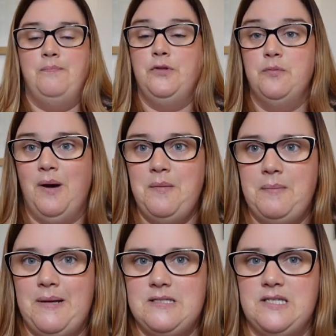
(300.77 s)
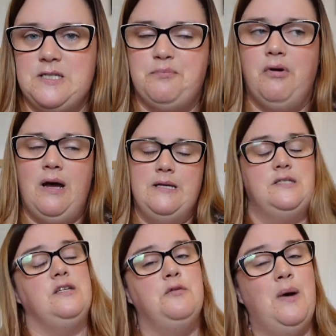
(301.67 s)
You might be pleasantly
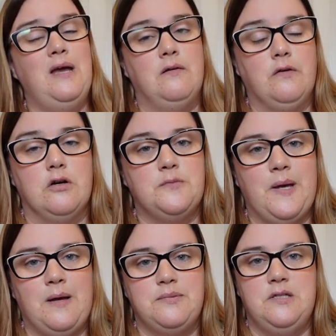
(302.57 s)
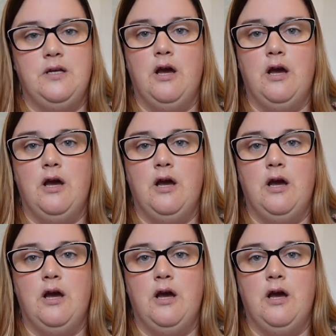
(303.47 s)
surprised. You might, of course, be absolutely